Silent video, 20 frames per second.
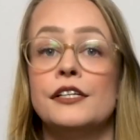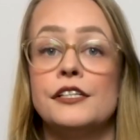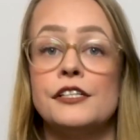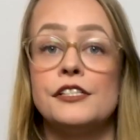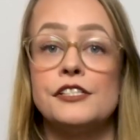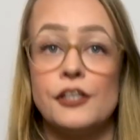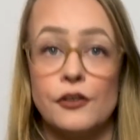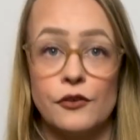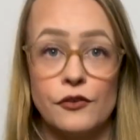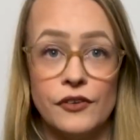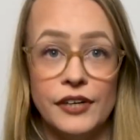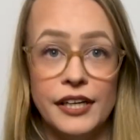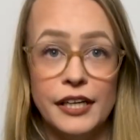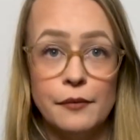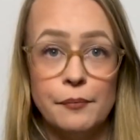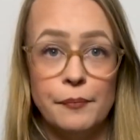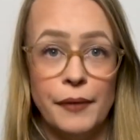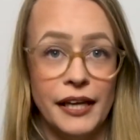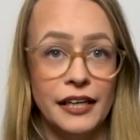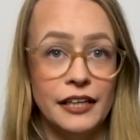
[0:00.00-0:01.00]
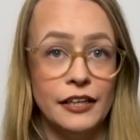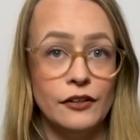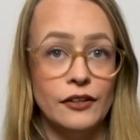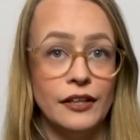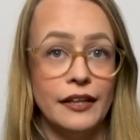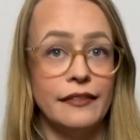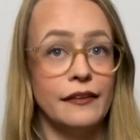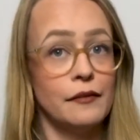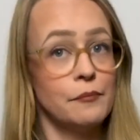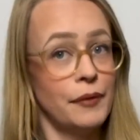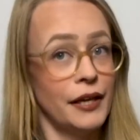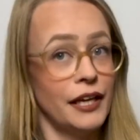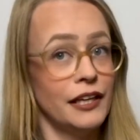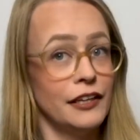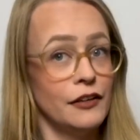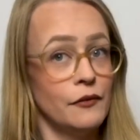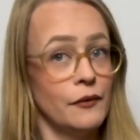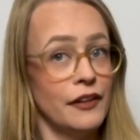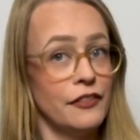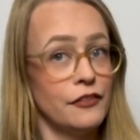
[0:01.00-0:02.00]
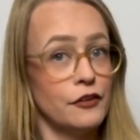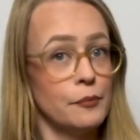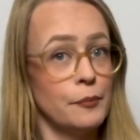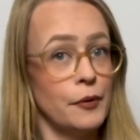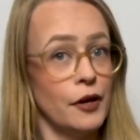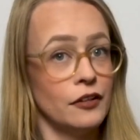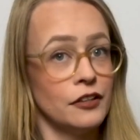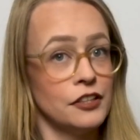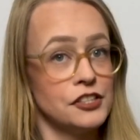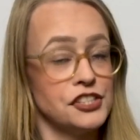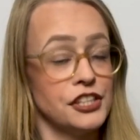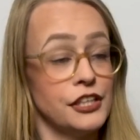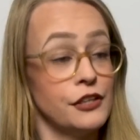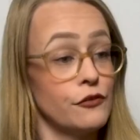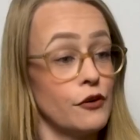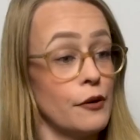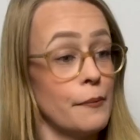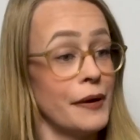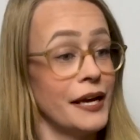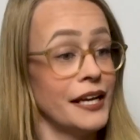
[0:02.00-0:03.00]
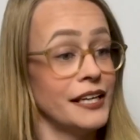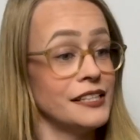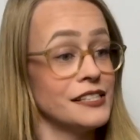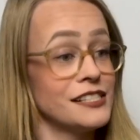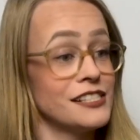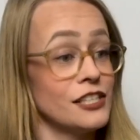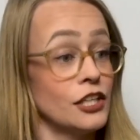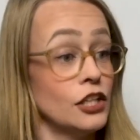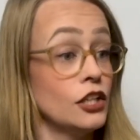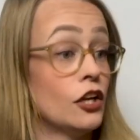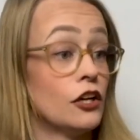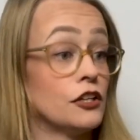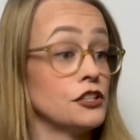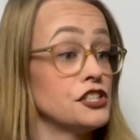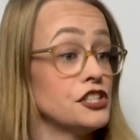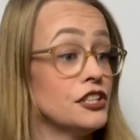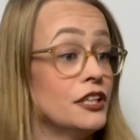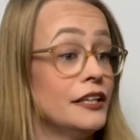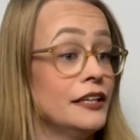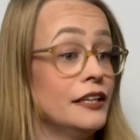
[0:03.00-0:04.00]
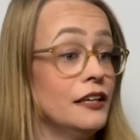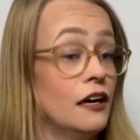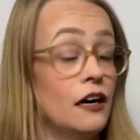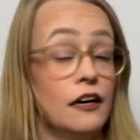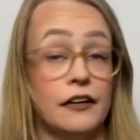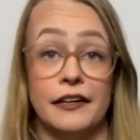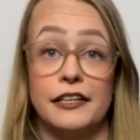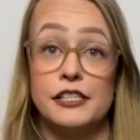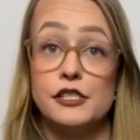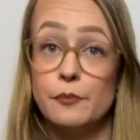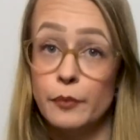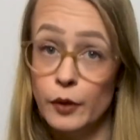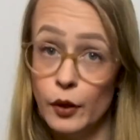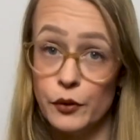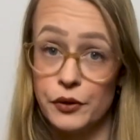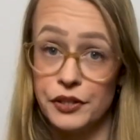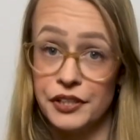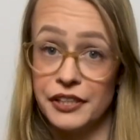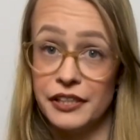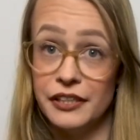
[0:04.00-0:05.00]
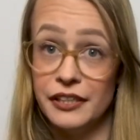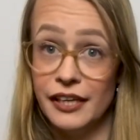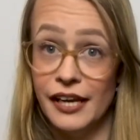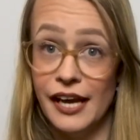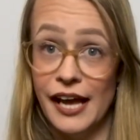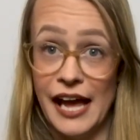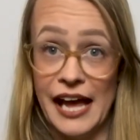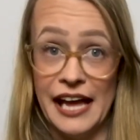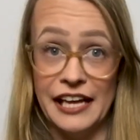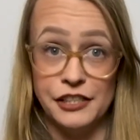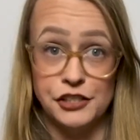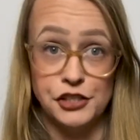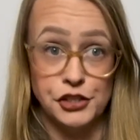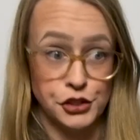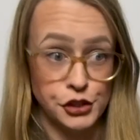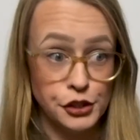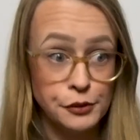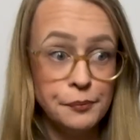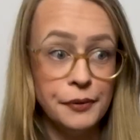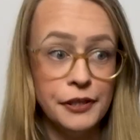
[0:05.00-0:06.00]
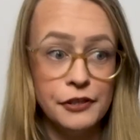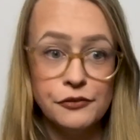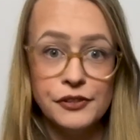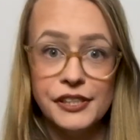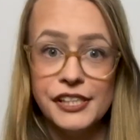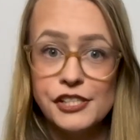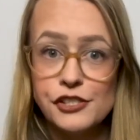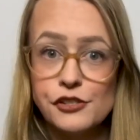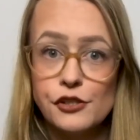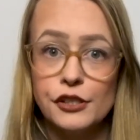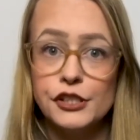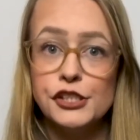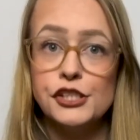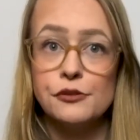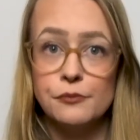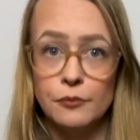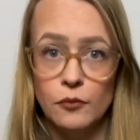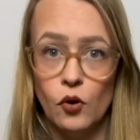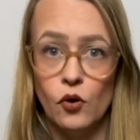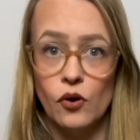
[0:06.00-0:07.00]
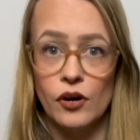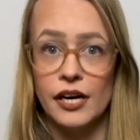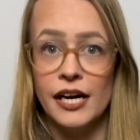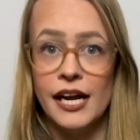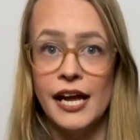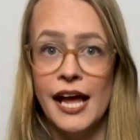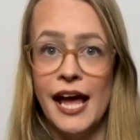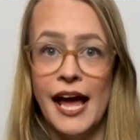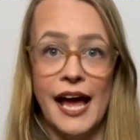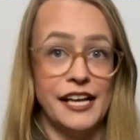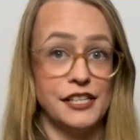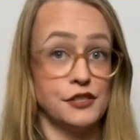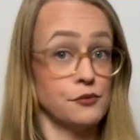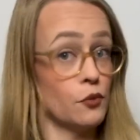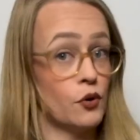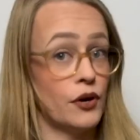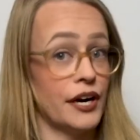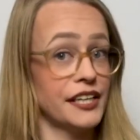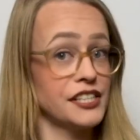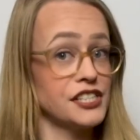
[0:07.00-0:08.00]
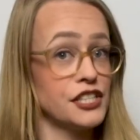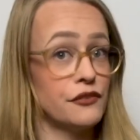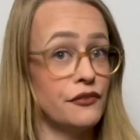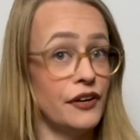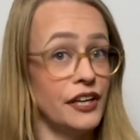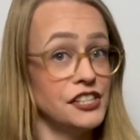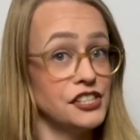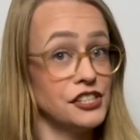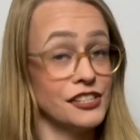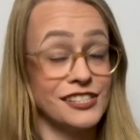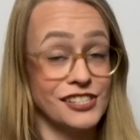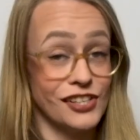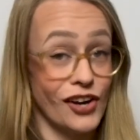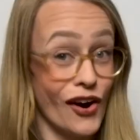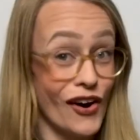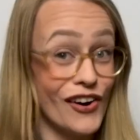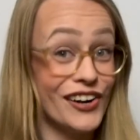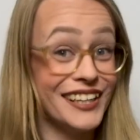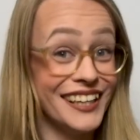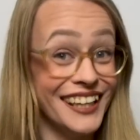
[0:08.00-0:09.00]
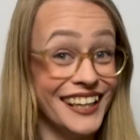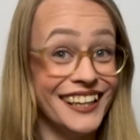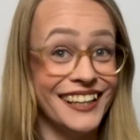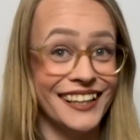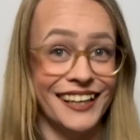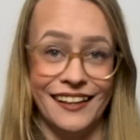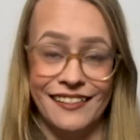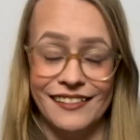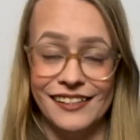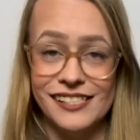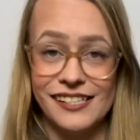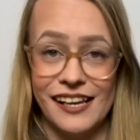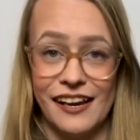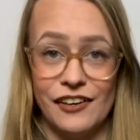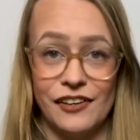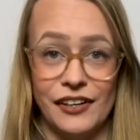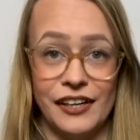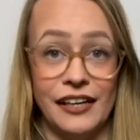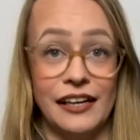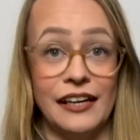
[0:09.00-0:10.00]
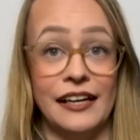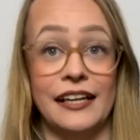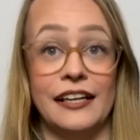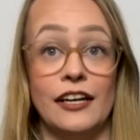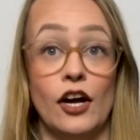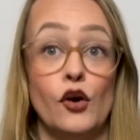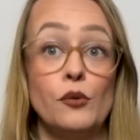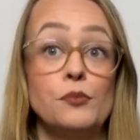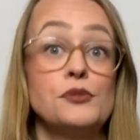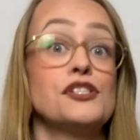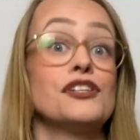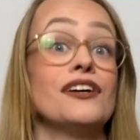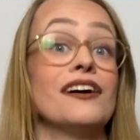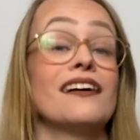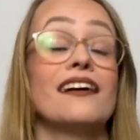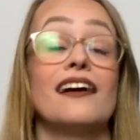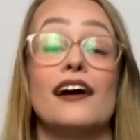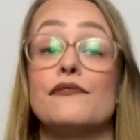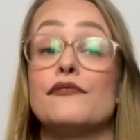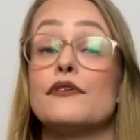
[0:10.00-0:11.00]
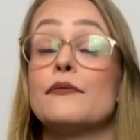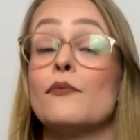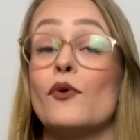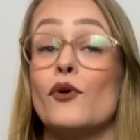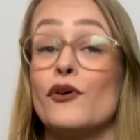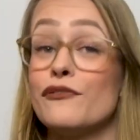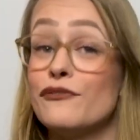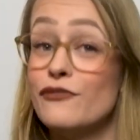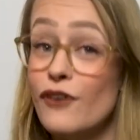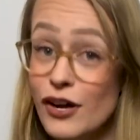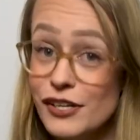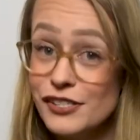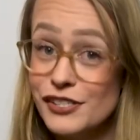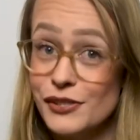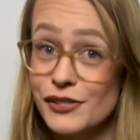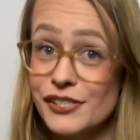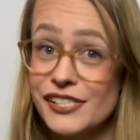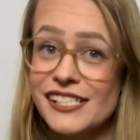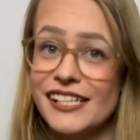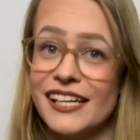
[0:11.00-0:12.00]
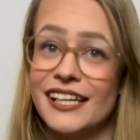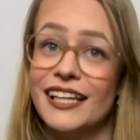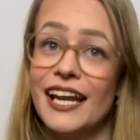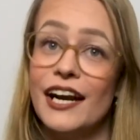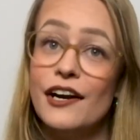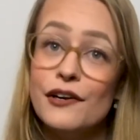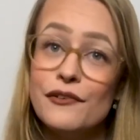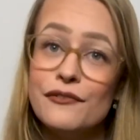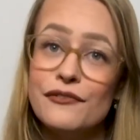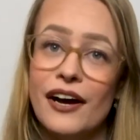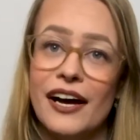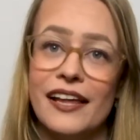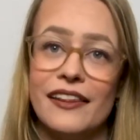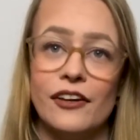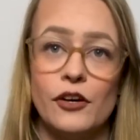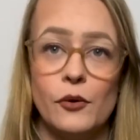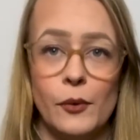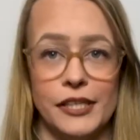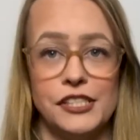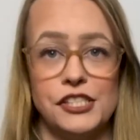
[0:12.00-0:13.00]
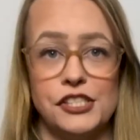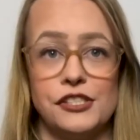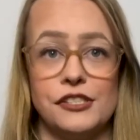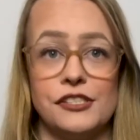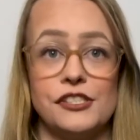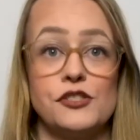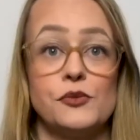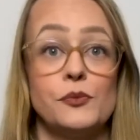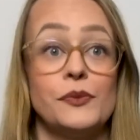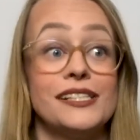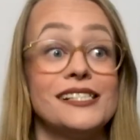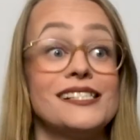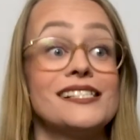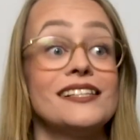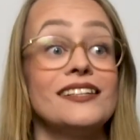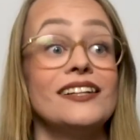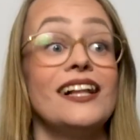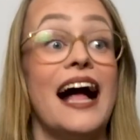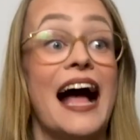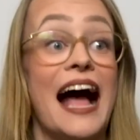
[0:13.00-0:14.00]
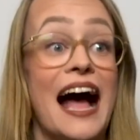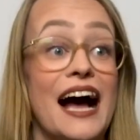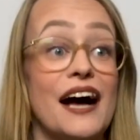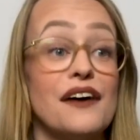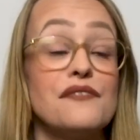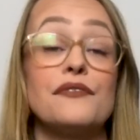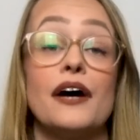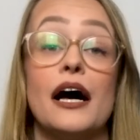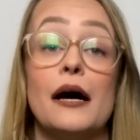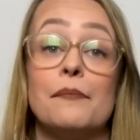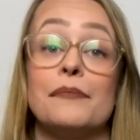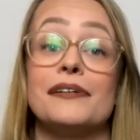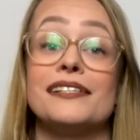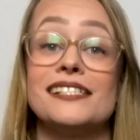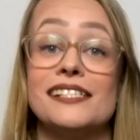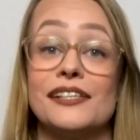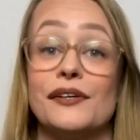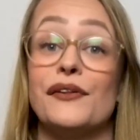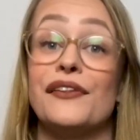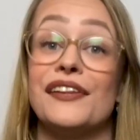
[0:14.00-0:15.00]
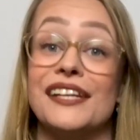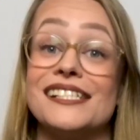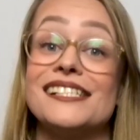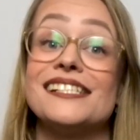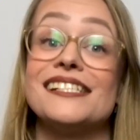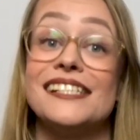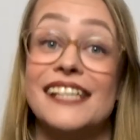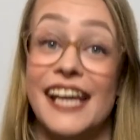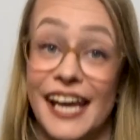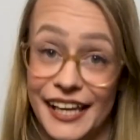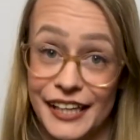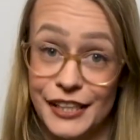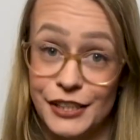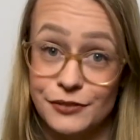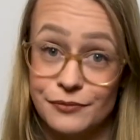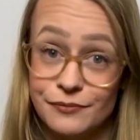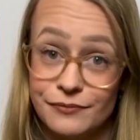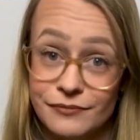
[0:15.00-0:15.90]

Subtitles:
So Greek Paleolithic paleoanthropology remains largely unexplored and should be researched more, as more excavations are needed in this area in hopes to uncover more fossils to clarify the questions we still have up until this day.